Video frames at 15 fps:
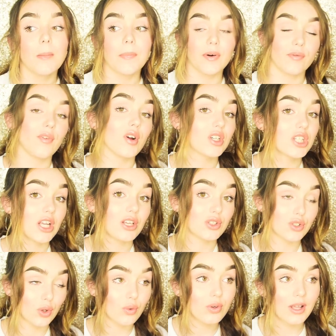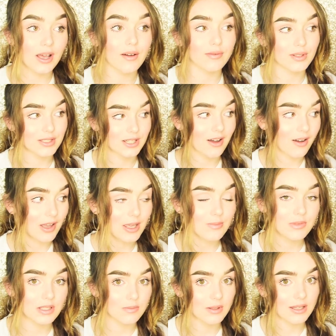But unfortunately, I don't have the
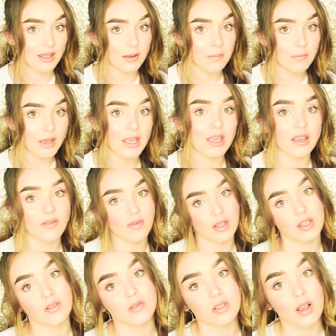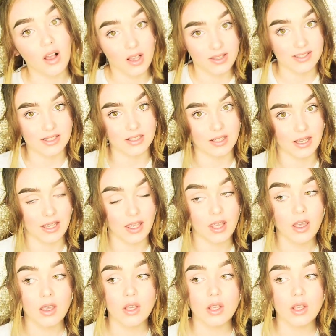time to be like making videos constantly.